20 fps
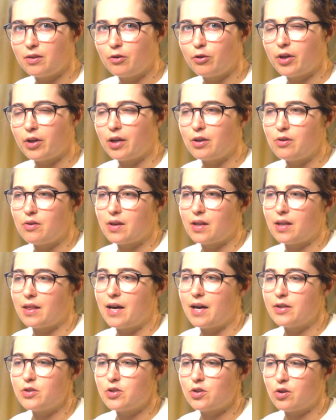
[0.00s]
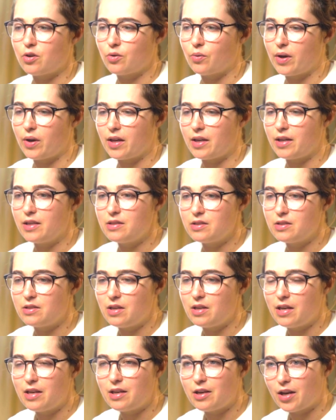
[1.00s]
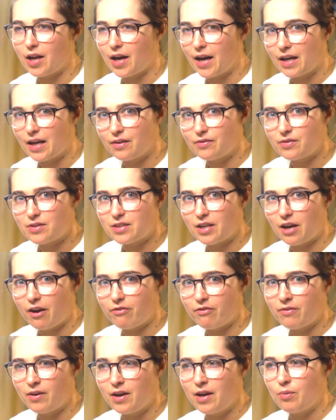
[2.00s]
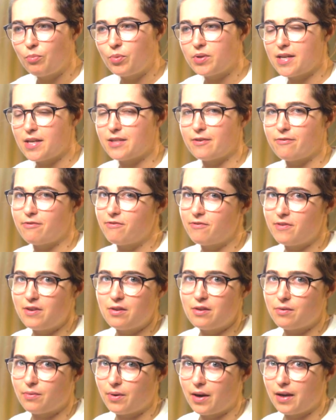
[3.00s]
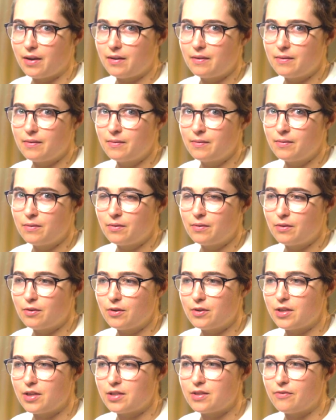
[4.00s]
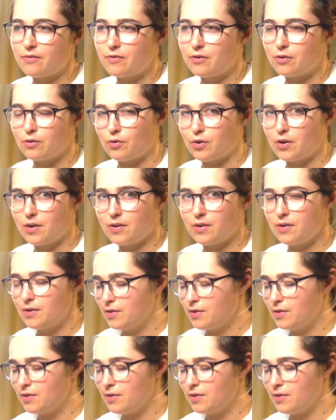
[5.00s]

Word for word: Okay, you can logic your way in and out of stuff, but does it feel right or does it feel wrong?